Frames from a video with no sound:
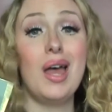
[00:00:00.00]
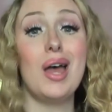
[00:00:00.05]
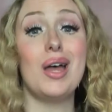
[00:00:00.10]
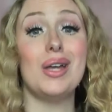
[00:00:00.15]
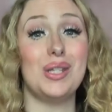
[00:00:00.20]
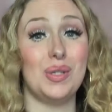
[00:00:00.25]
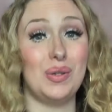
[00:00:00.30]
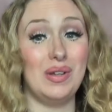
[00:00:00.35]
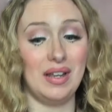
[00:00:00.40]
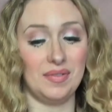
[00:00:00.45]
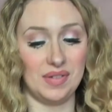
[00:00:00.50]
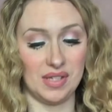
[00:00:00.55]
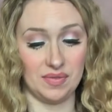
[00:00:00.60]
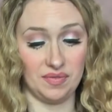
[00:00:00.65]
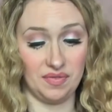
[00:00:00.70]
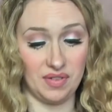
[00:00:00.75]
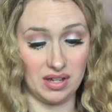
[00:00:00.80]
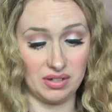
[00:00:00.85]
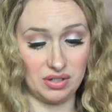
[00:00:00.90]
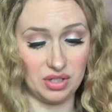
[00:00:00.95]
I do love some
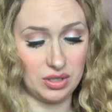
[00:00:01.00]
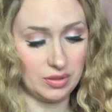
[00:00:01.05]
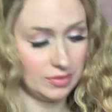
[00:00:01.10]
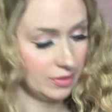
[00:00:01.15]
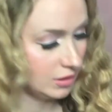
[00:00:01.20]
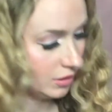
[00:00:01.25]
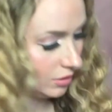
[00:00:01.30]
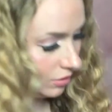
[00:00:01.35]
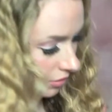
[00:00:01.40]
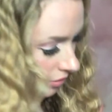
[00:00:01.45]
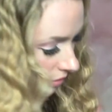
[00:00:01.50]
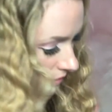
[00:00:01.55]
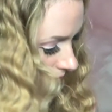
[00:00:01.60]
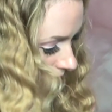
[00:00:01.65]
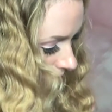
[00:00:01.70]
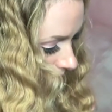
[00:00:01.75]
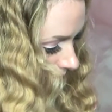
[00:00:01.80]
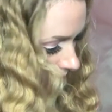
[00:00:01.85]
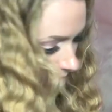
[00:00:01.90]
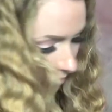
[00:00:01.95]
fudge.
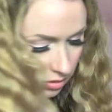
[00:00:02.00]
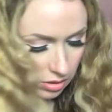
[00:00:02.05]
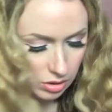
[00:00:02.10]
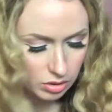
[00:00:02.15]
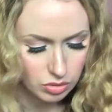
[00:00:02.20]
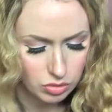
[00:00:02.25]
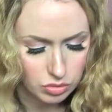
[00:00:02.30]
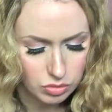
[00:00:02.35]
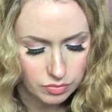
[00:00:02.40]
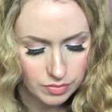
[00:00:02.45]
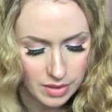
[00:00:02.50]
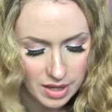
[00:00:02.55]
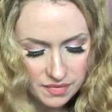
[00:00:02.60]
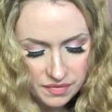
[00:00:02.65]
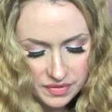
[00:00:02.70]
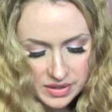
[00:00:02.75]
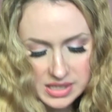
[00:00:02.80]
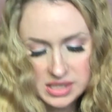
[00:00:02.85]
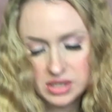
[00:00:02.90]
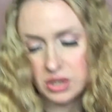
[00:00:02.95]
Oh,
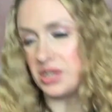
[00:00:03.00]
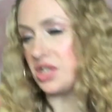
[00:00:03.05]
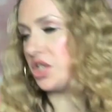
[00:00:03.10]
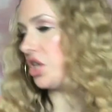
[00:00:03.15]
everything's starting